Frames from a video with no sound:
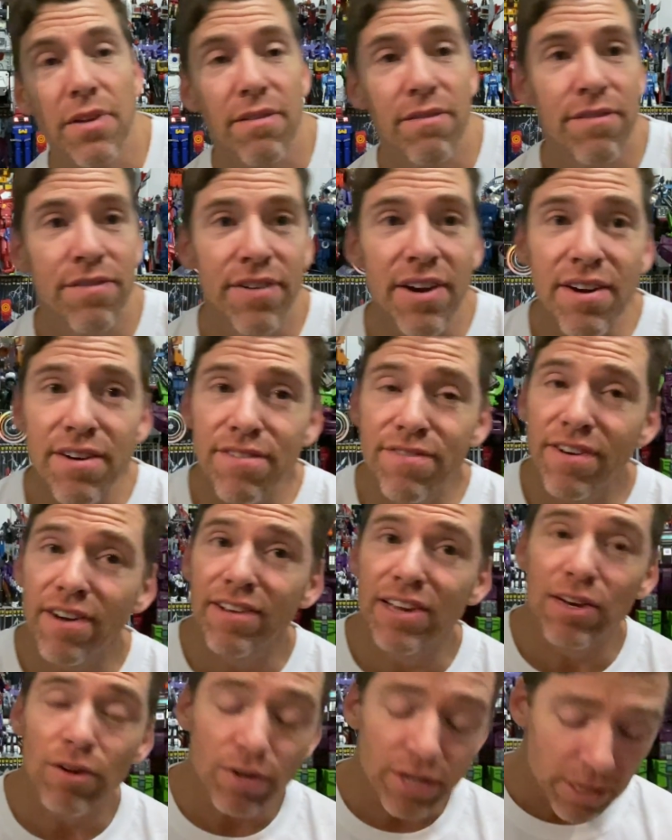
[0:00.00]
Very,
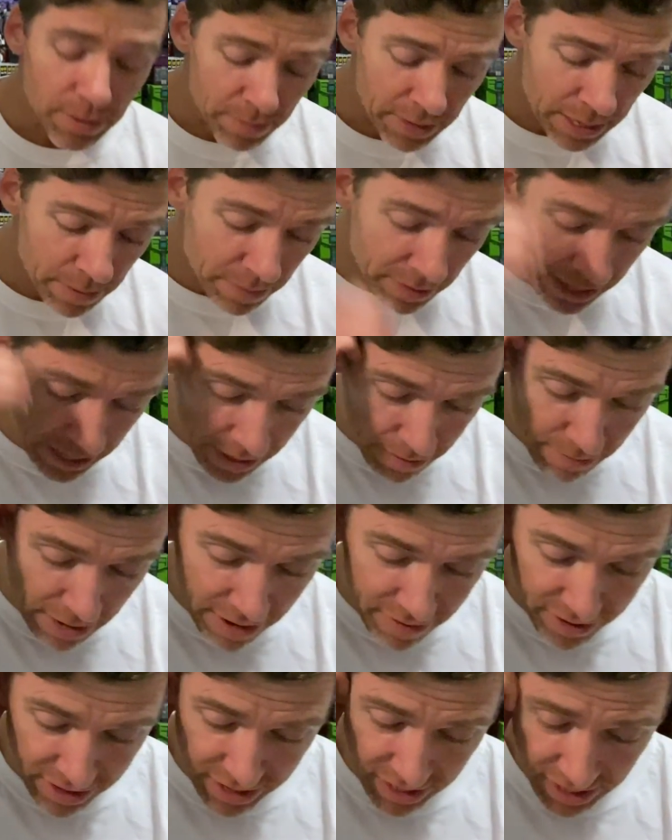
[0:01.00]
very lucky people in
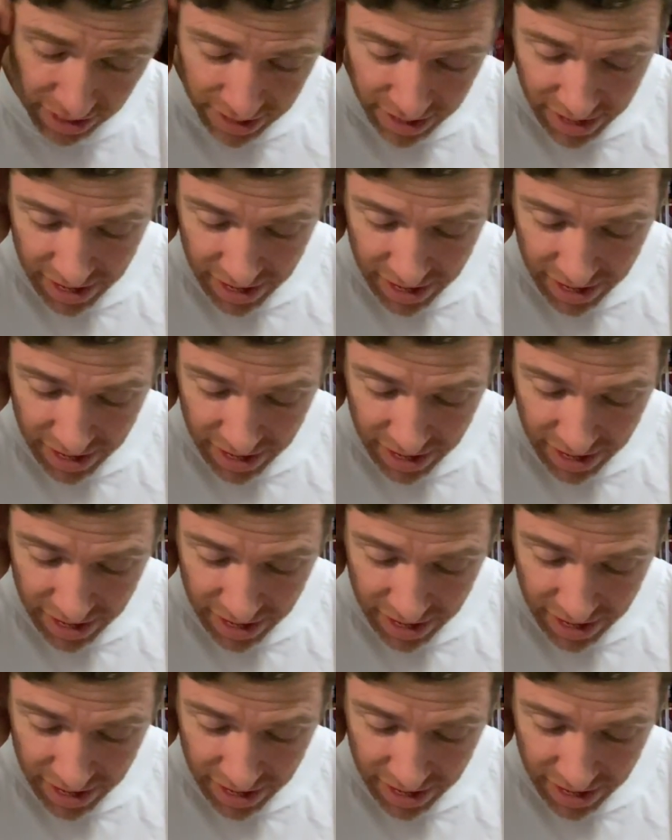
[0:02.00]
America.